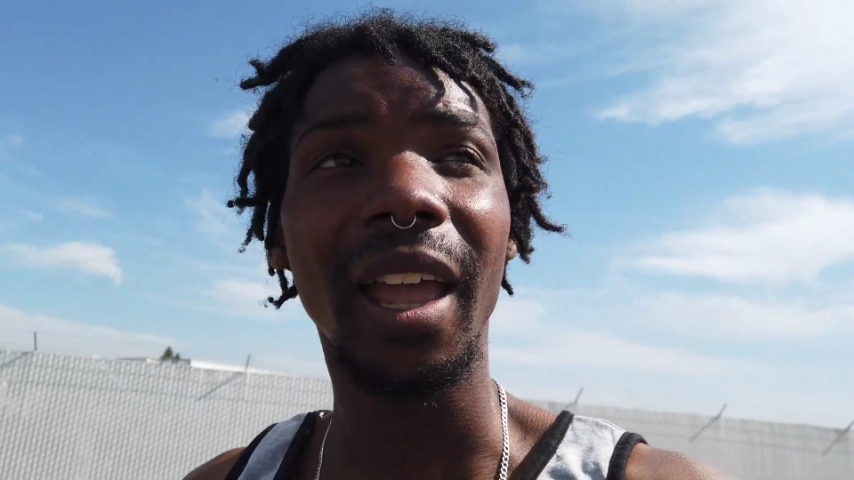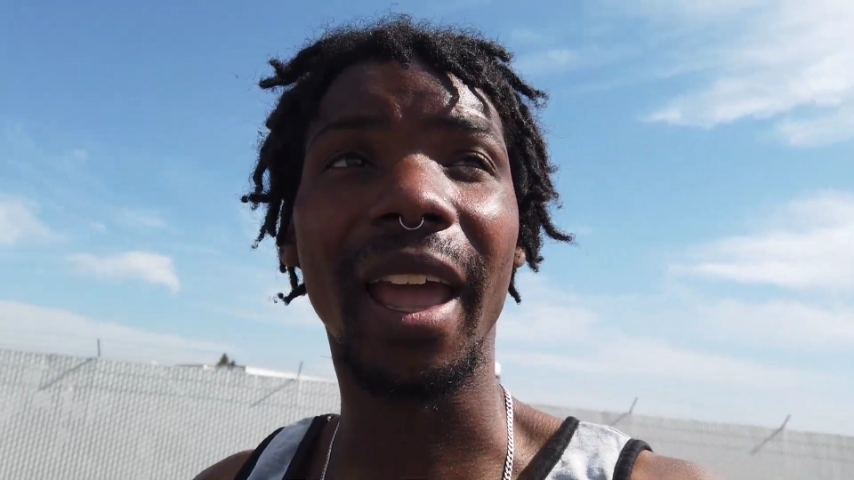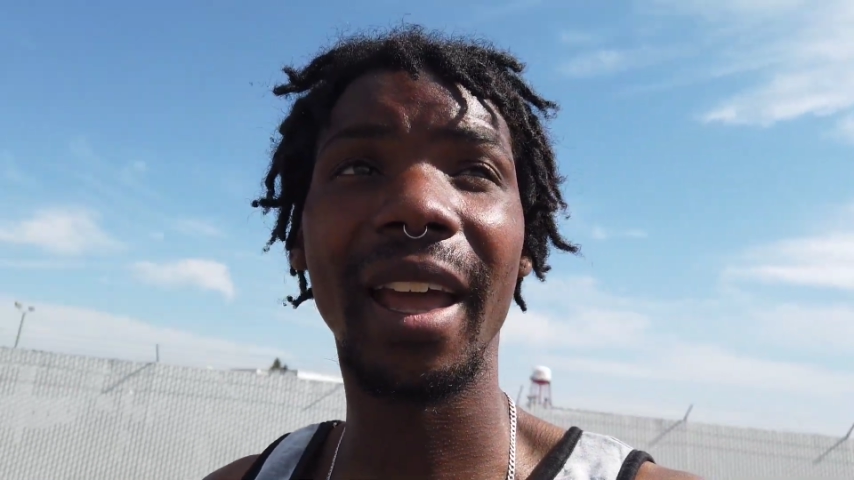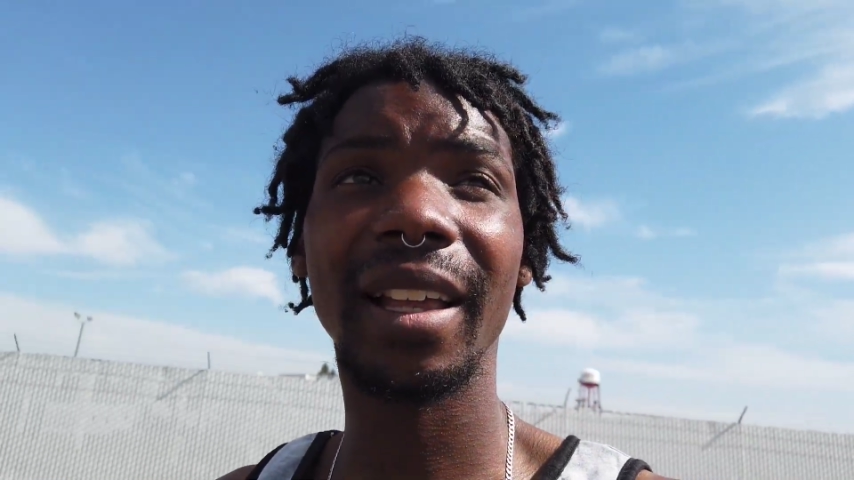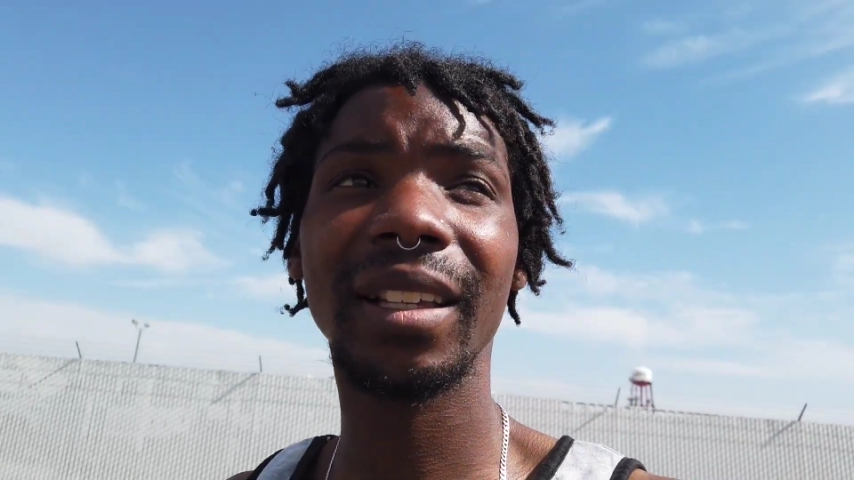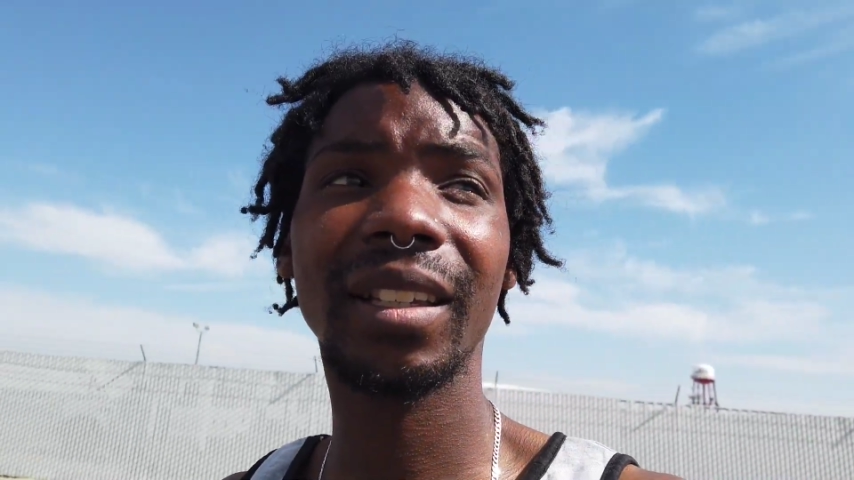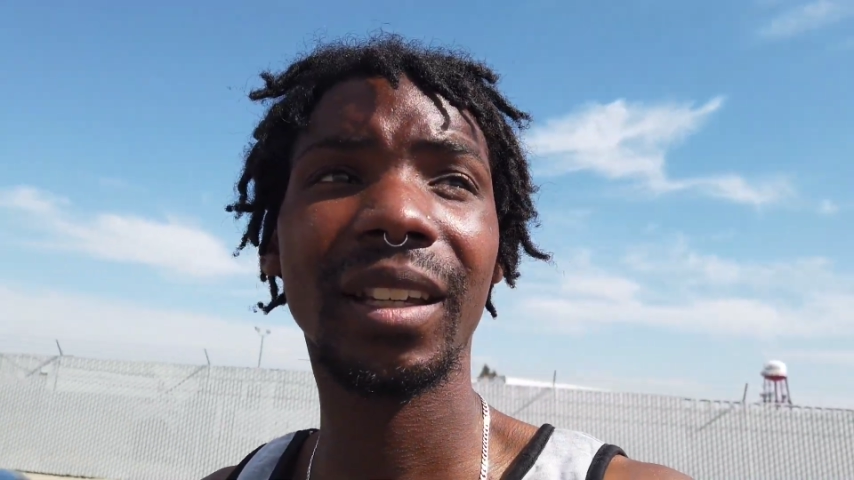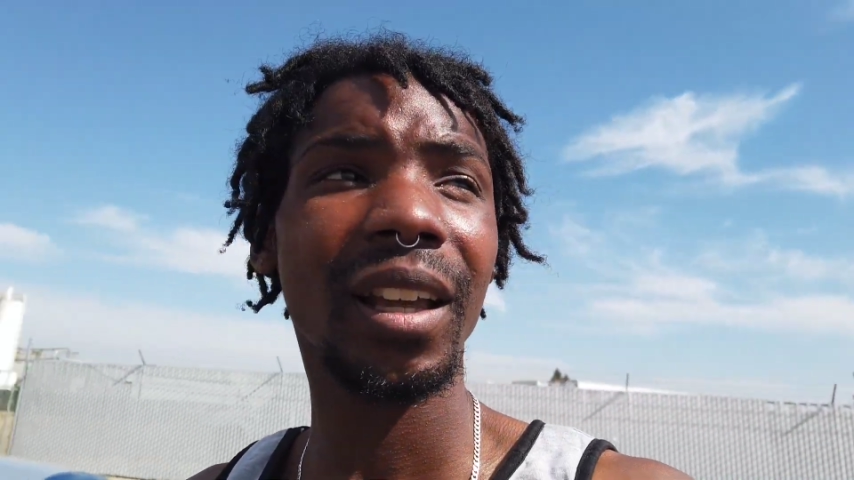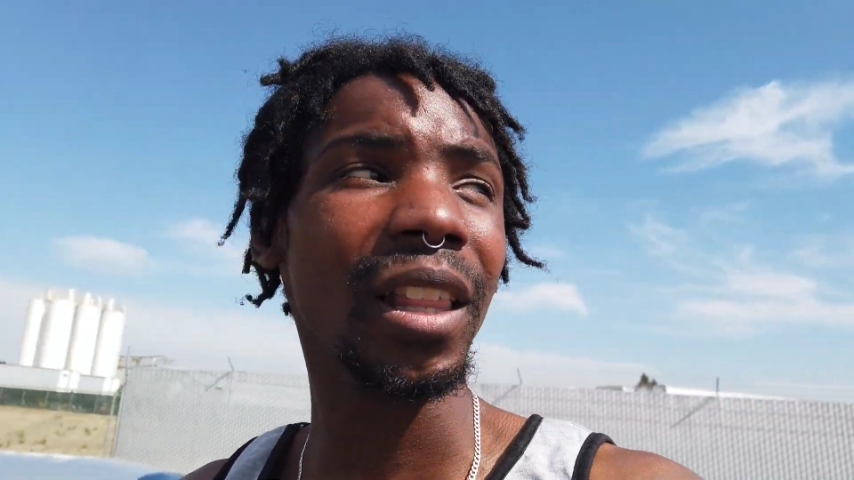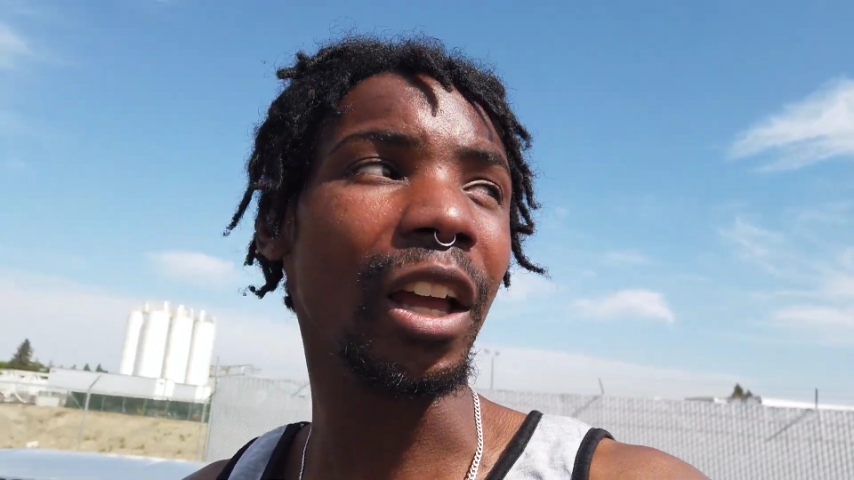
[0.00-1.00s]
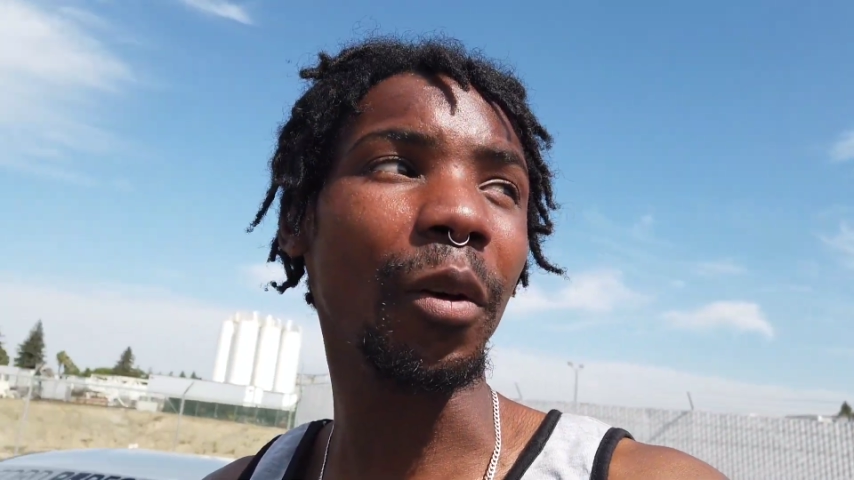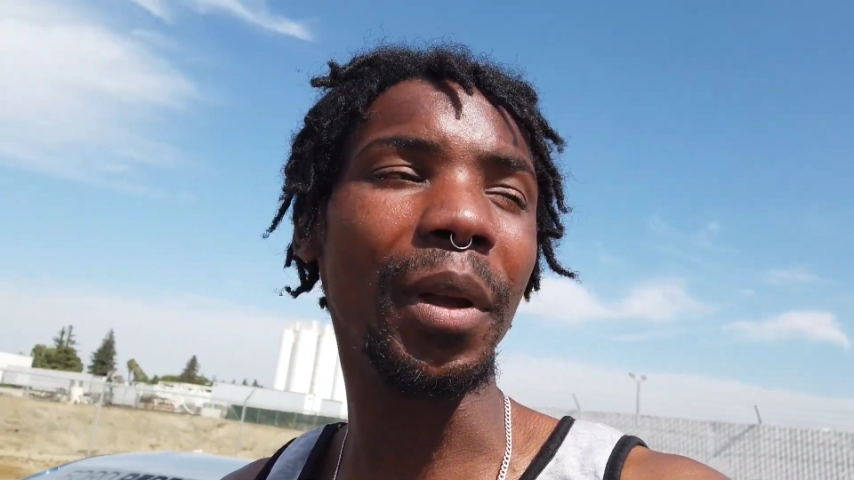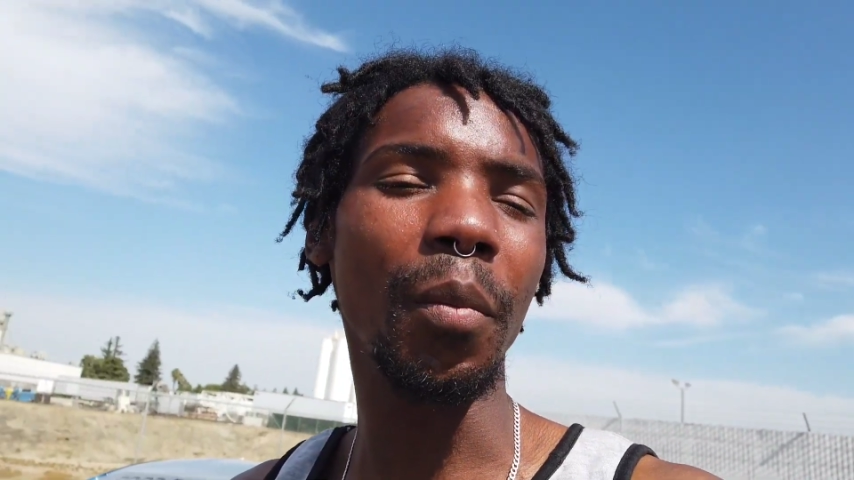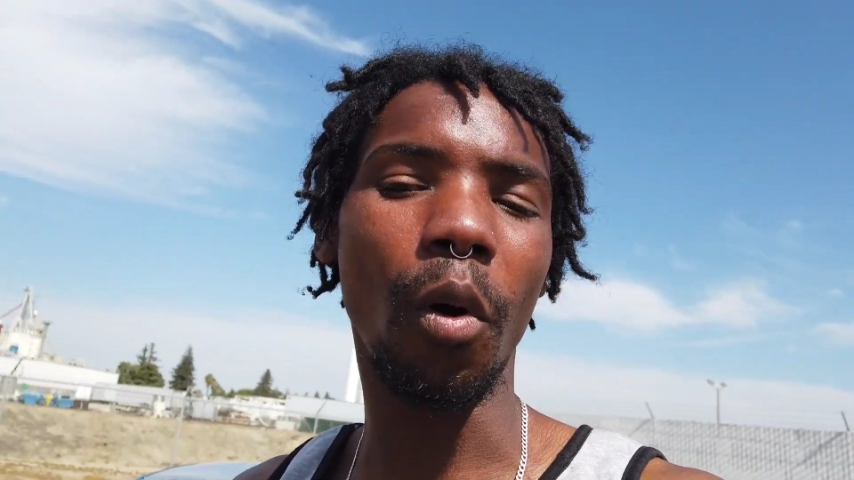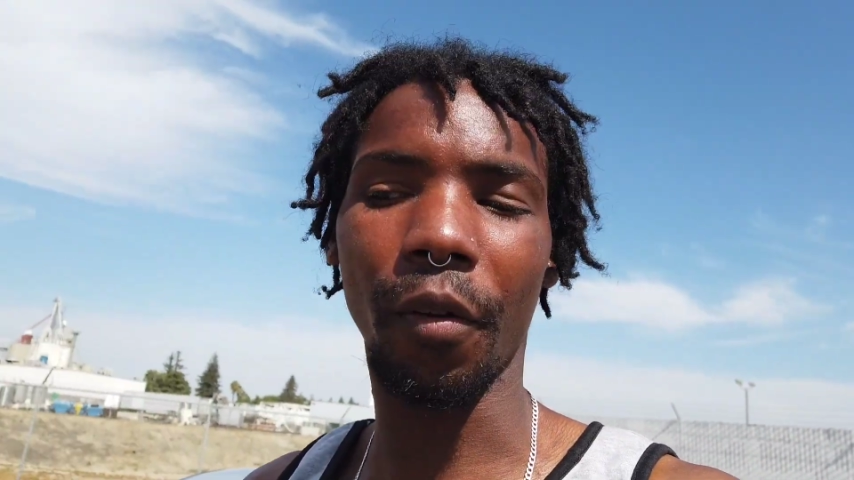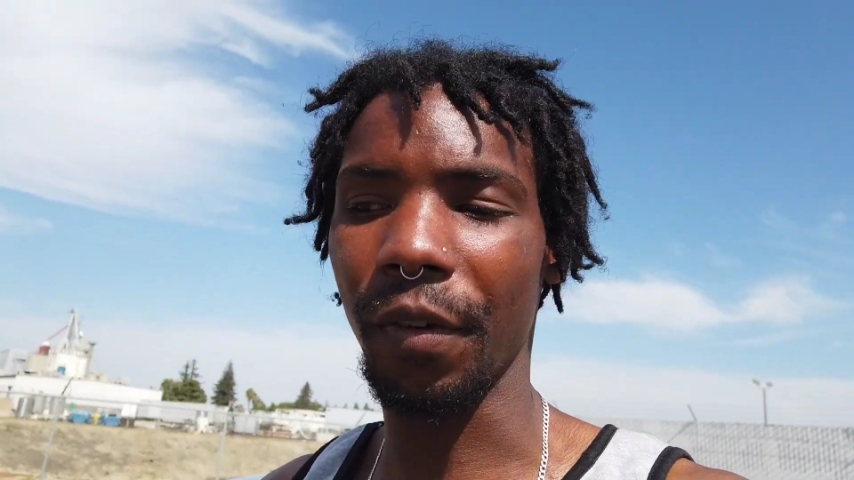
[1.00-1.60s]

And there will be more